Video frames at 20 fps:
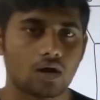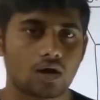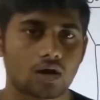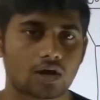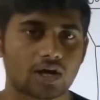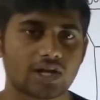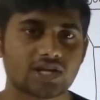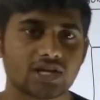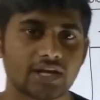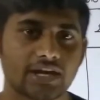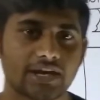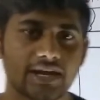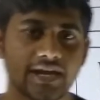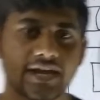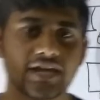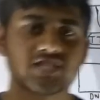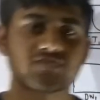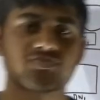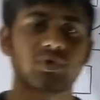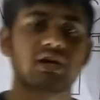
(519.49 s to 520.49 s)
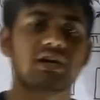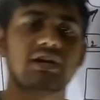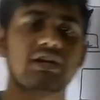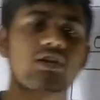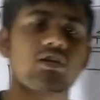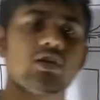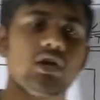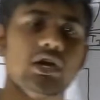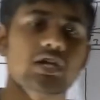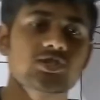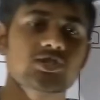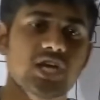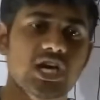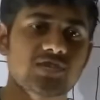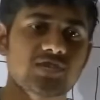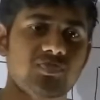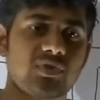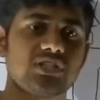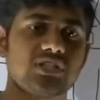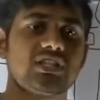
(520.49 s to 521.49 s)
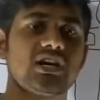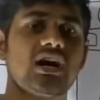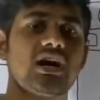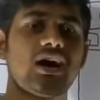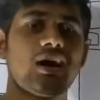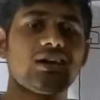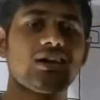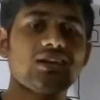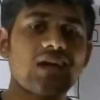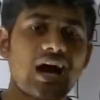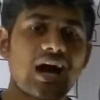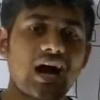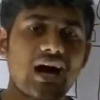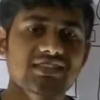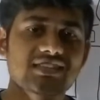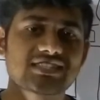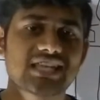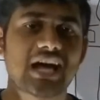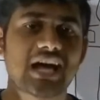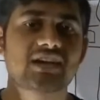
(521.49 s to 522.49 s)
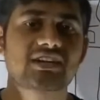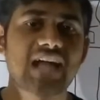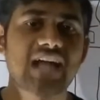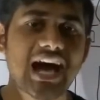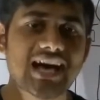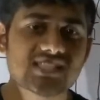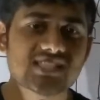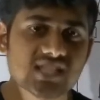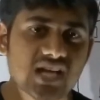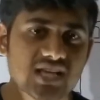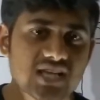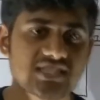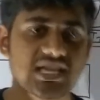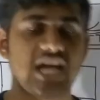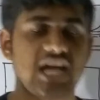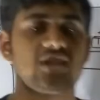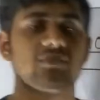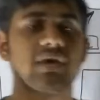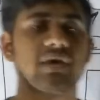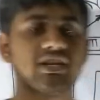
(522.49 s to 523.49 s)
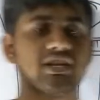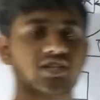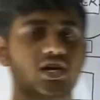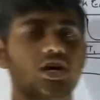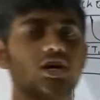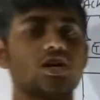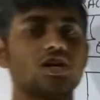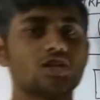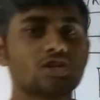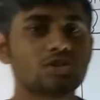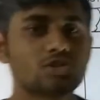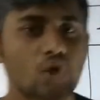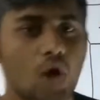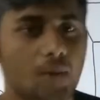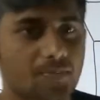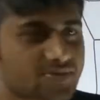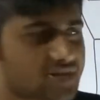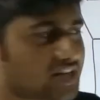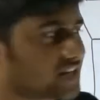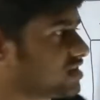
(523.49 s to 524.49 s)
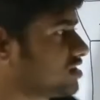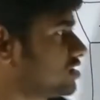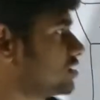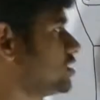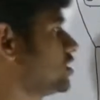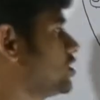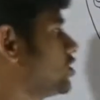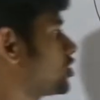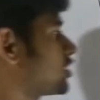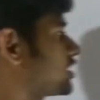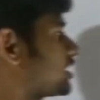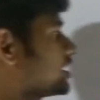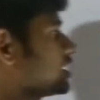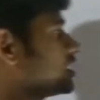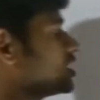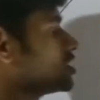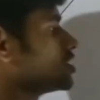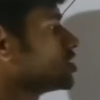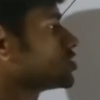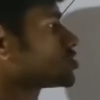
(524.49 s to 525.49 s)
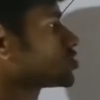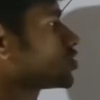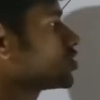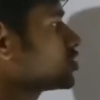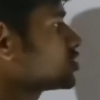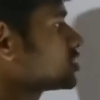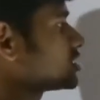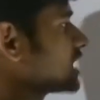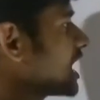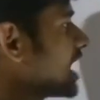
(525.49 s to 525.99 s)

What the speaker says: as per the task assigned by the job tracker. Okay, so